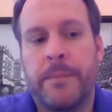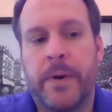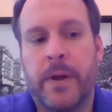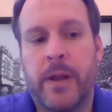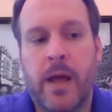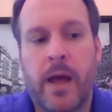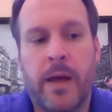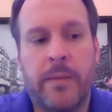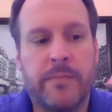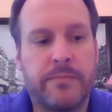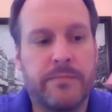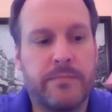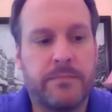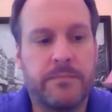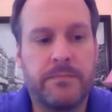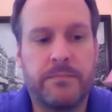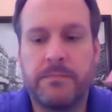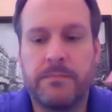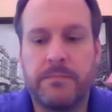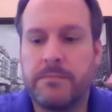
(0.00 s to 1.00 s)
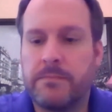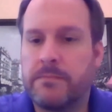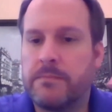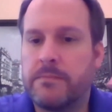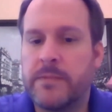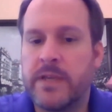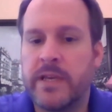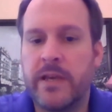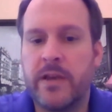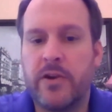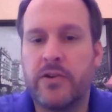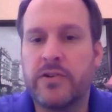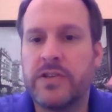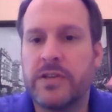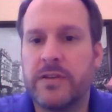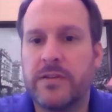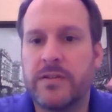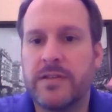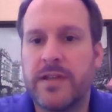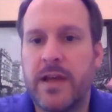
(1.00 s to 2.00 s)
But I'm eager
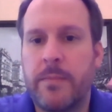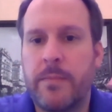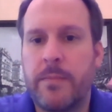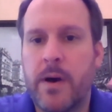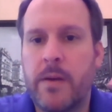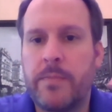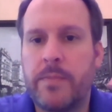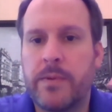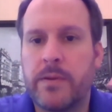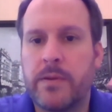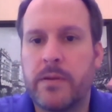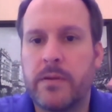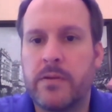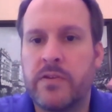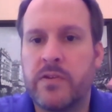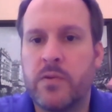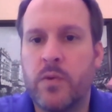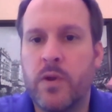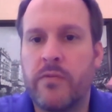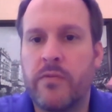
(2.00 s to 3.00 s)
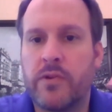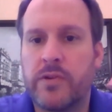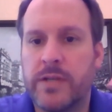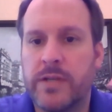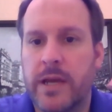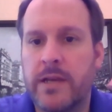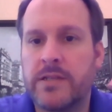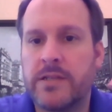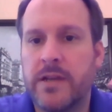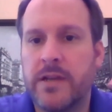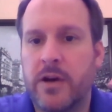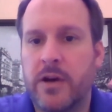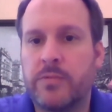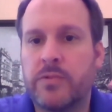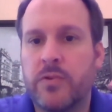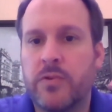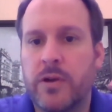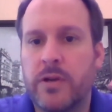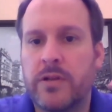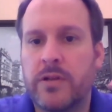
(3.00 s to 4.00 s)
to step up and do whatever it takes to help
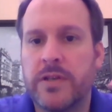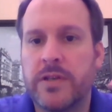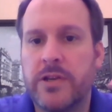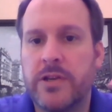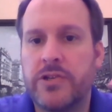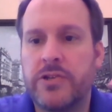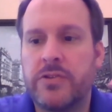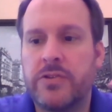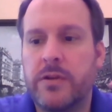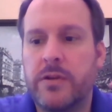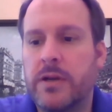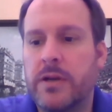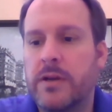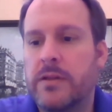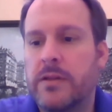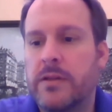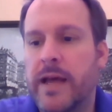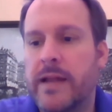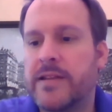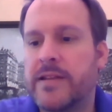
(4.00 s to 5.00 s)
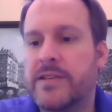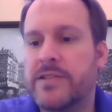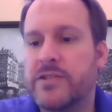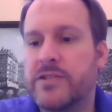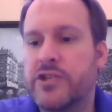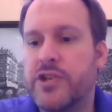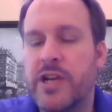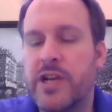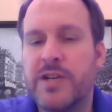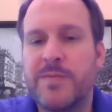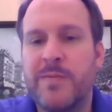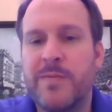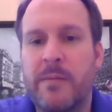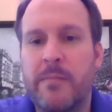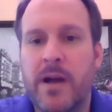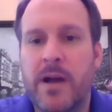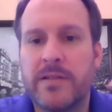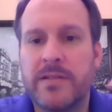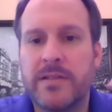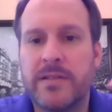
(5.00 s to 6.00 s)
the organization. That doesn't change my
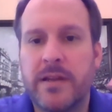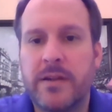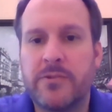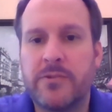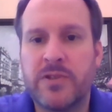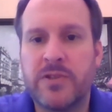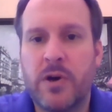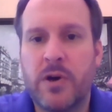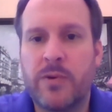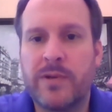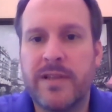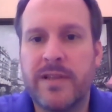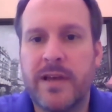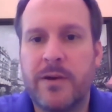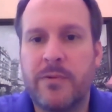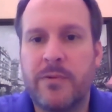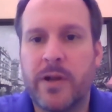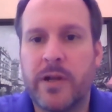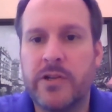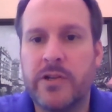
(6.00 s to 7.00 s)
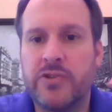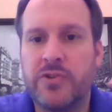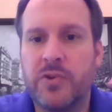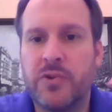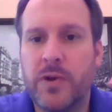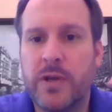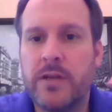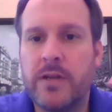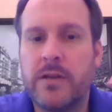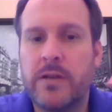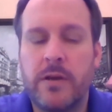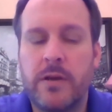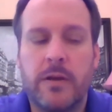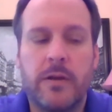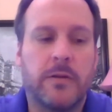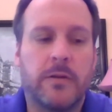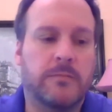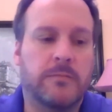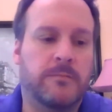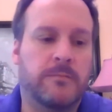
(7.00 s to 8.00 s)
mindset. It was always that when I joined.
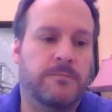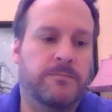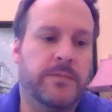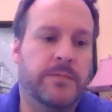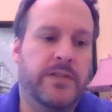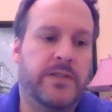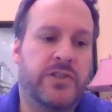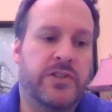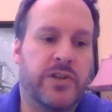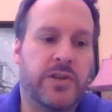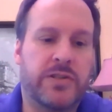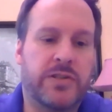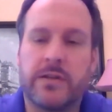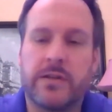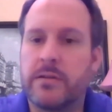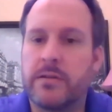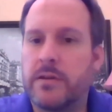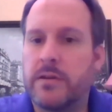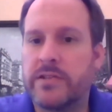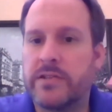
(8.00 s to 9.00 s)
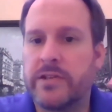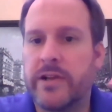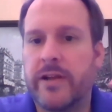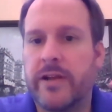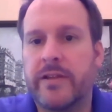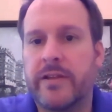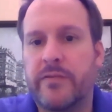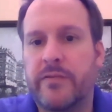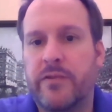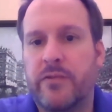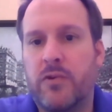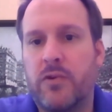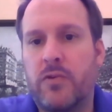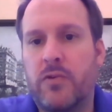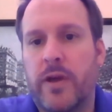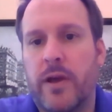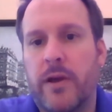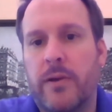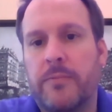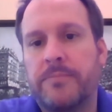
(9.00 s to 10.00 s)
It's just a slightly different
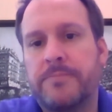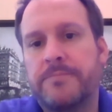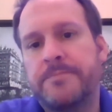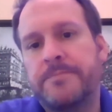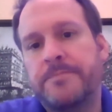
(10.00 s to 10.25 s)
role now.